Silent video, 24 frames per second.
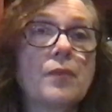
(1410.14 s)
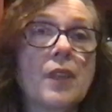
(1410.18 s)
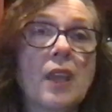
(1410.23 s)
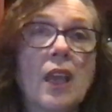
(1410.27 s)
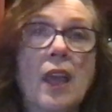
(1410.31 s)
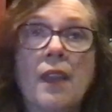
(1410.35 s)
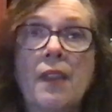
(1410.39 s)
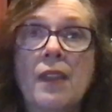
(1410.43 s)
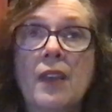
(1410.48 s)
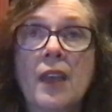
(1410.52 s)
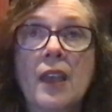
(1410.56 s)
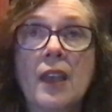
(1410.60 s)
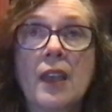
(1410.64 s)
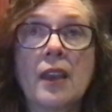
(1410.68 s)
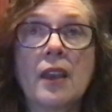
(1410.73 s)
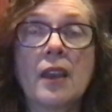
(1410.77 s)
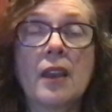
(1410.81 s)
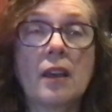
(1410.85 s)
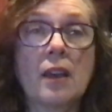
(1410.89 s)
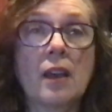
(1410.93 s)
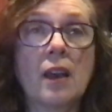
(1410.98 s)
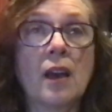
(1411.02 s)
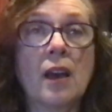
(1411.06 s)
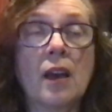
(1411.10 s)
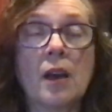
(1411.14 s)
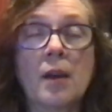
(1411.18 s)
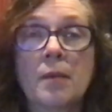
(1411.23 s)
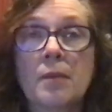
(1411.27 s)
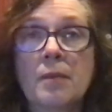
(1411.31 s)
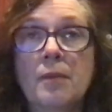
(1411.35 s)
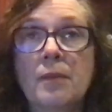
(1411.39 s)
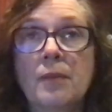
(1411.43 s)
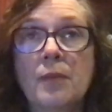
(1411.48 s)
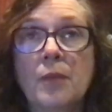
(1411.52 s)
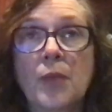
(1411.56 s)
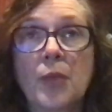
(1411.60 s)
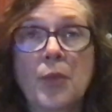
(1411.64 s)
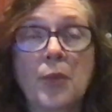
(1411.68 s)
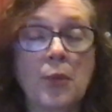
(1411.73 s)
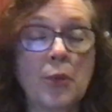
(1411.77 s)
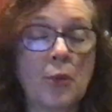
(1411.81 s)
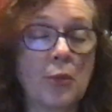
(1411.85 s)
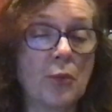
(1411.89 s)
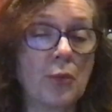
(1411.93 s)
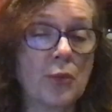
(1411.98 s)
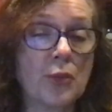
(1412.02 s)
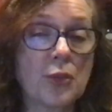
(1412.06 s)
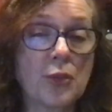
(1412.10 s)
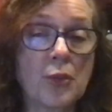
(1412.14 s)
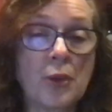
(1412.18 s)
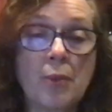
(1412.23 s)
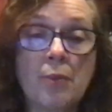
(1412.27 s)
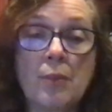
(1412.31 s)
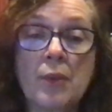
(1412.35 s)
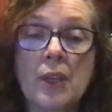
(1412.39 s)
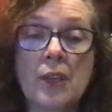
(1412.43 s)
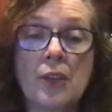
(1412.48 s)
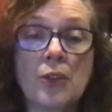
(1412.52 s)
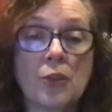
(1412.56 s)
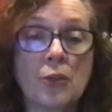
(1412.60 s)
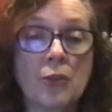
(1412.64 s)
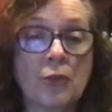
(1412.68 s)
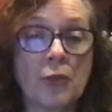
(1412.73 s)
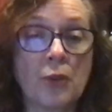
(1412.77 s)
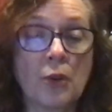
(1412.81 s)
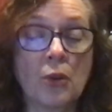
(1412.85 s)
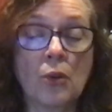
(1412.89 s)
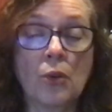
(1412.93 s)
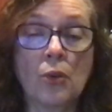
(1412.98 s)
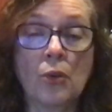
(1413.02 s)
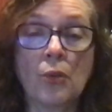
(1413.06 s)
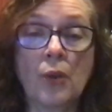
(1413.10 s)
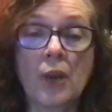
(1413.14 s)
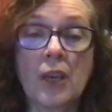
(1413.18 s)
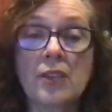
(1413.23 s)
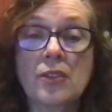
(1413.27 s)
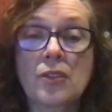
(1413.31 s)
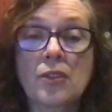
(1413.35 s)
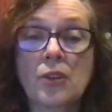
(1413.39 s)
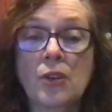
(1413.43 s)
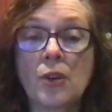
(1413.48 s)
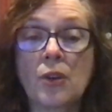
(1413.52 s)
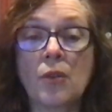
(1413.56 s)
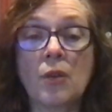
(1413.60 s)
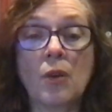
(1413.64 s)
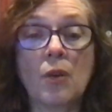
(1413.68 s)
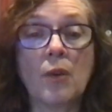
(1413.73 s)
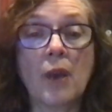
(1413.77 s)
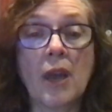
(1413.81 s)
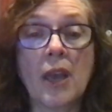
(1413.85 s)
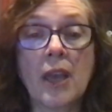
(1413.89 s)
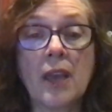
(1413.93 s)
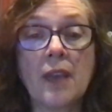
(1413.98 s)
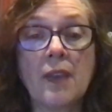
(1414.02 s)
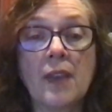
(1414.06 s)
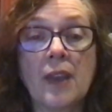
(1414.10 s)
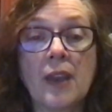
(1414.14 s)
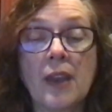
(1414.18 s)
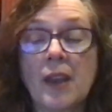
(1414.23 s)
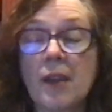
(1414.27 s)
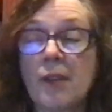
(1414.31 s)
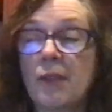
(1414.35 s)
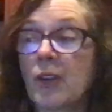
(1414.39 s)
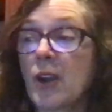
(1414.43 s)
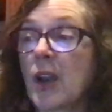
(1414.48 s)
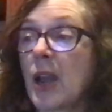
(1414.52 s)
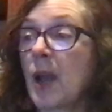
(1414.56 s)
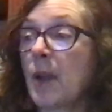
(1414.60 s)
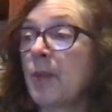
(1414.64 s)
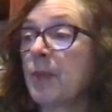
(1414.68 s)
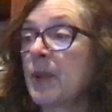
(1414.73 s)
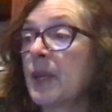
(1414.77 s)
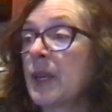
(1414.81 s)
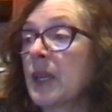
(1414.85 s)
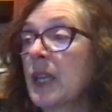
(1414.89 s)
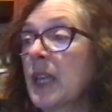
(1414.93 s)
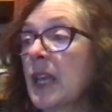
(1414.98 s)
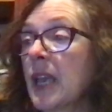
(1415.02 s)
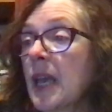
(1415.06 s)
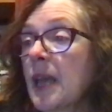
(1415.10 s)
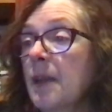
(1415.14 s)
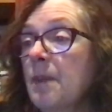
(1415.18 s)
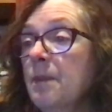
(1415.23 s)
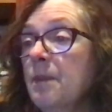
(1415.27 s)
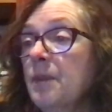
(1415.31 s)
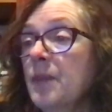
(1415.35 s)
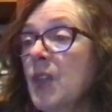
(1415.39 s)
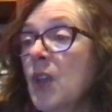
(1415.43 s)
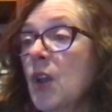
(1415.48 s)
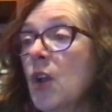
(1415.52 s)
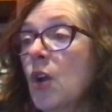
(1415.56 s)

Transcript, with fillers: and then um, through treatment or vocal rest go away and they never happen again.